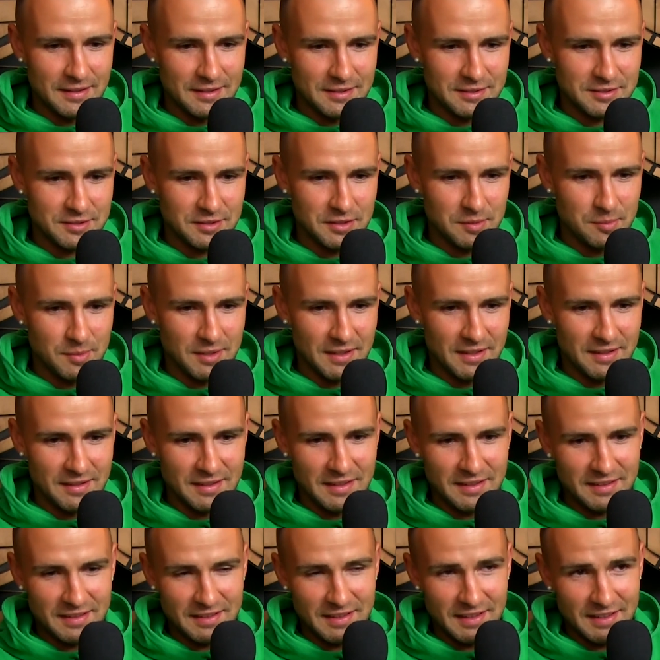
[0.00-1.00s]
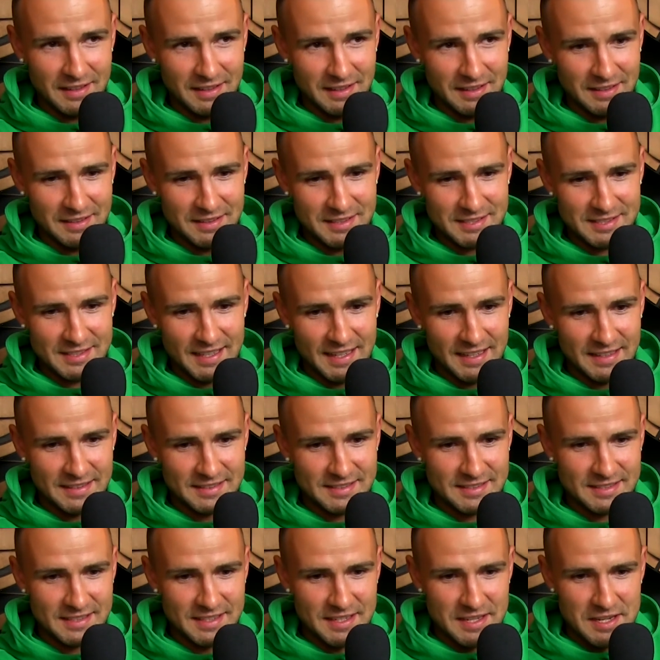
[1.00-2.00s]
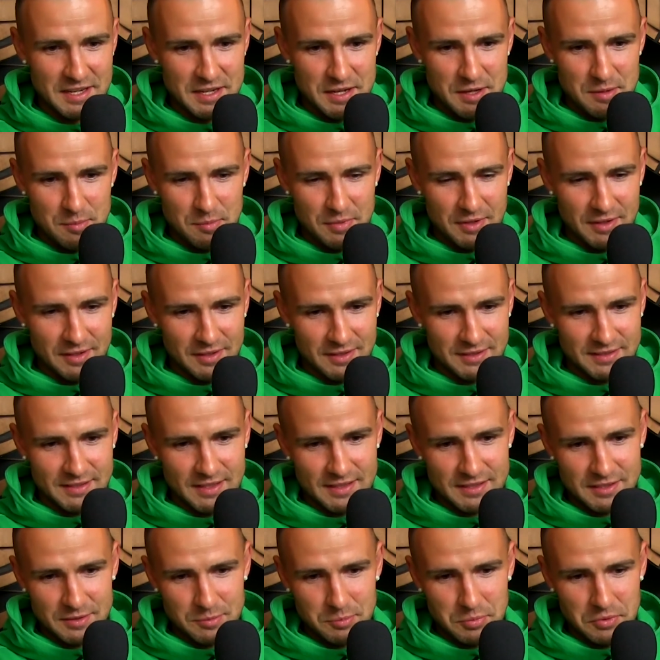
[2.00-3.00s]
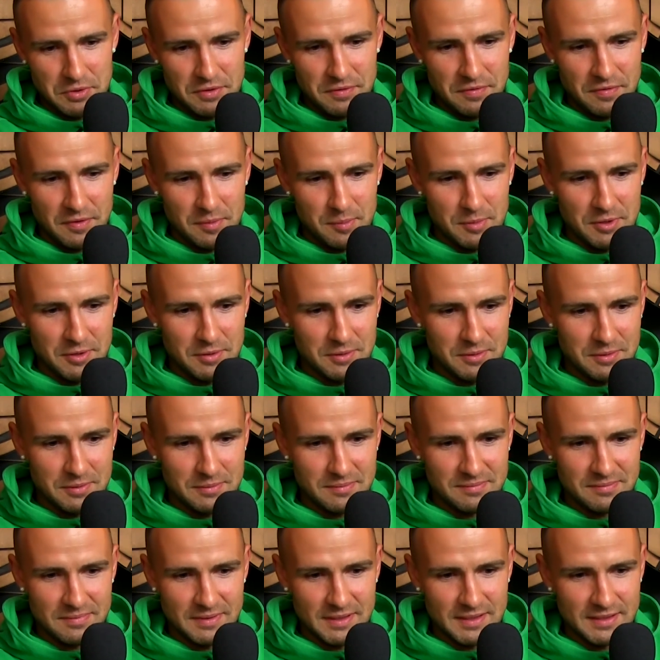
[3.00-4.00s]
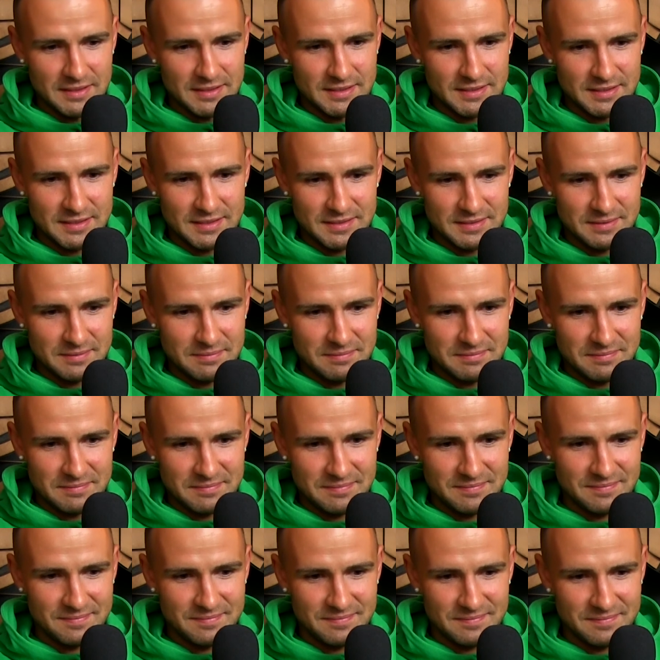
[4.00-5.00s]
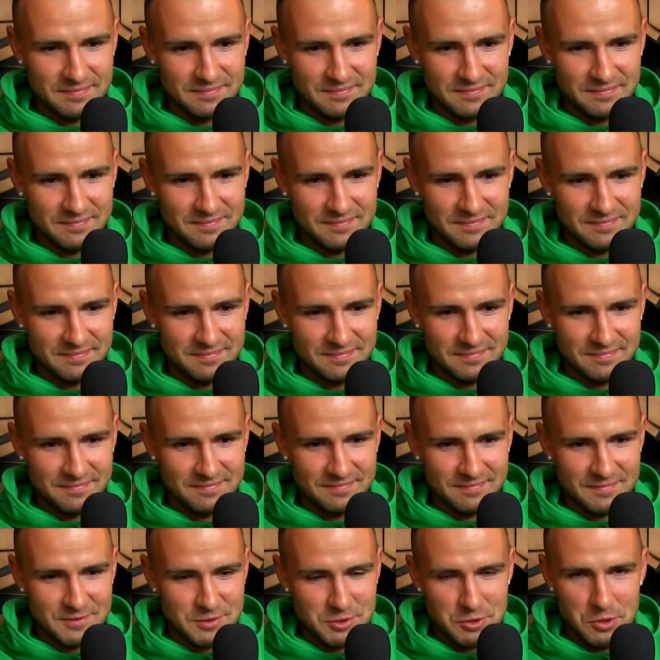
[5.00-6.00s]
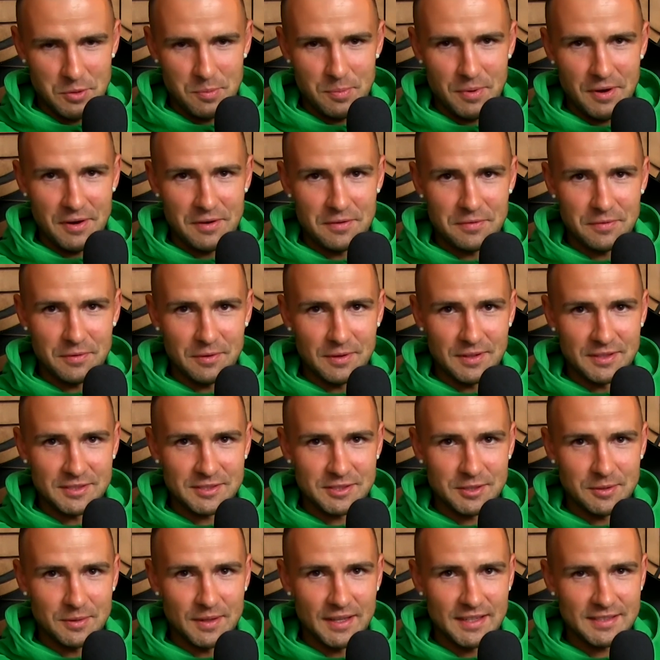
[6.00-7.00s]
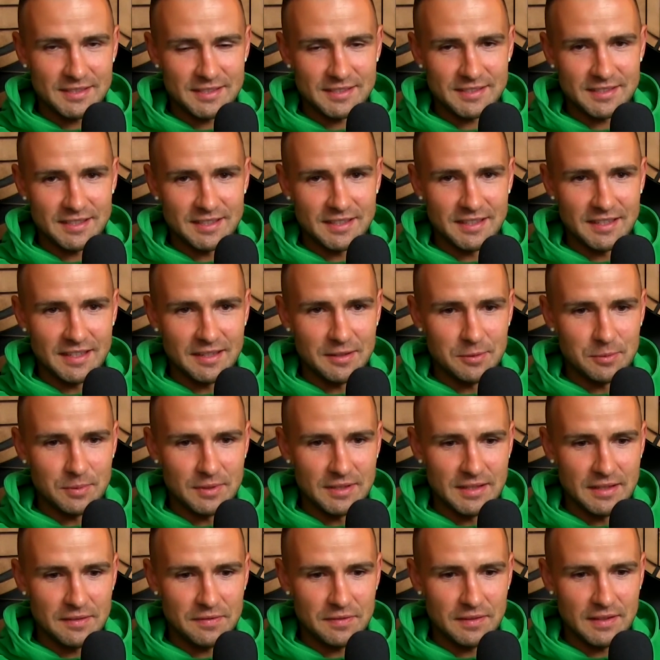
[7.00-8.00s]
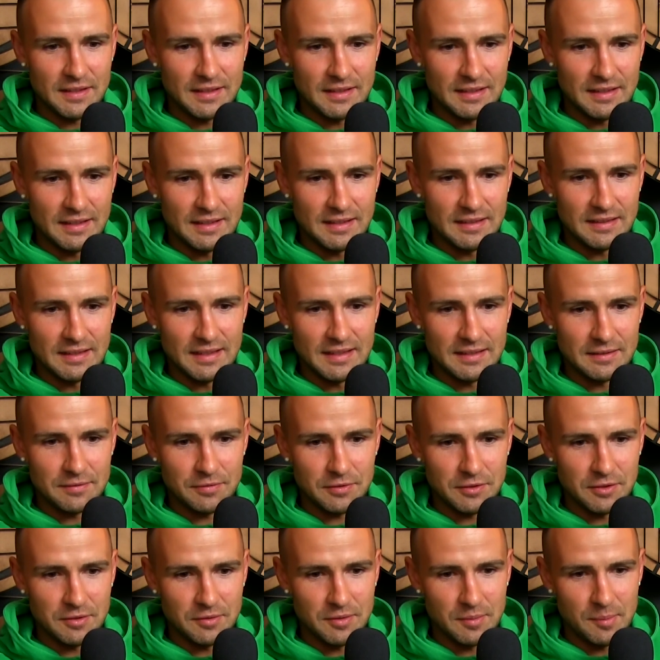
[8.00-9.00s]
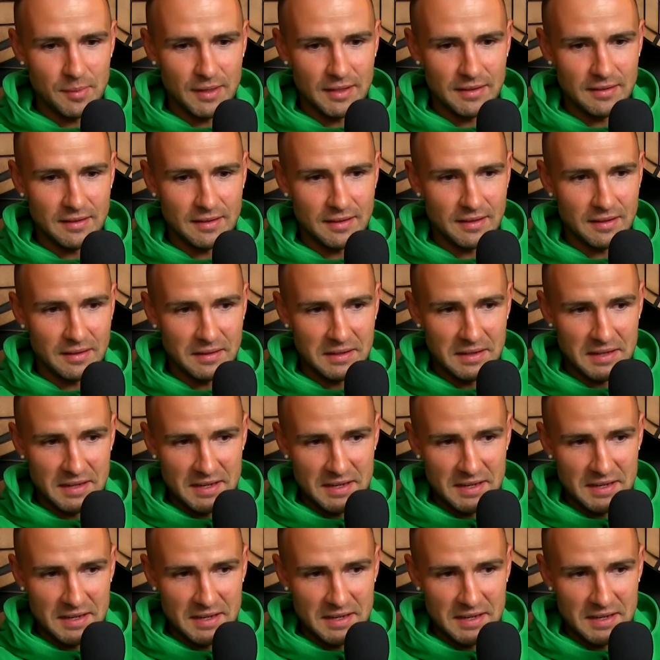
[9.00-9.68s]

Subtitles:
screaming and yelling in the stands, because that support from you is so powerful and so necessary, and we definitely need that for the remaining